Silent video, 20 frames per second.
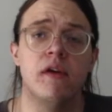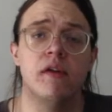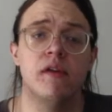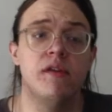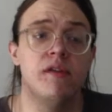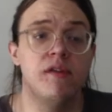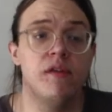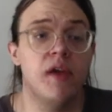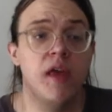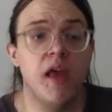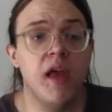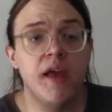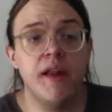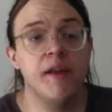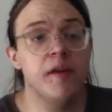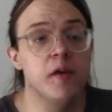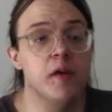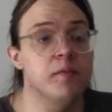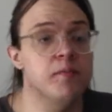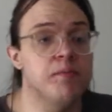Because you
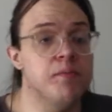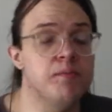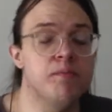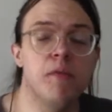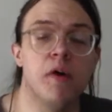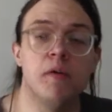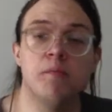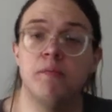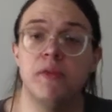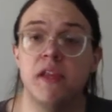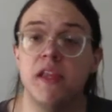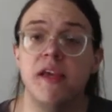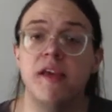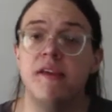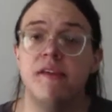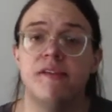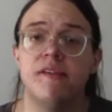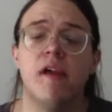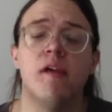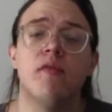can't
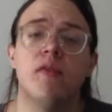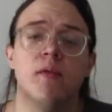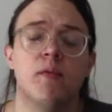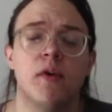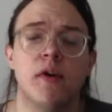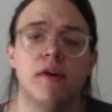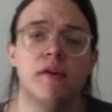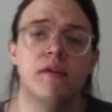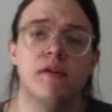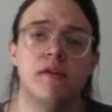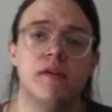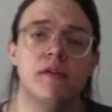please everyone.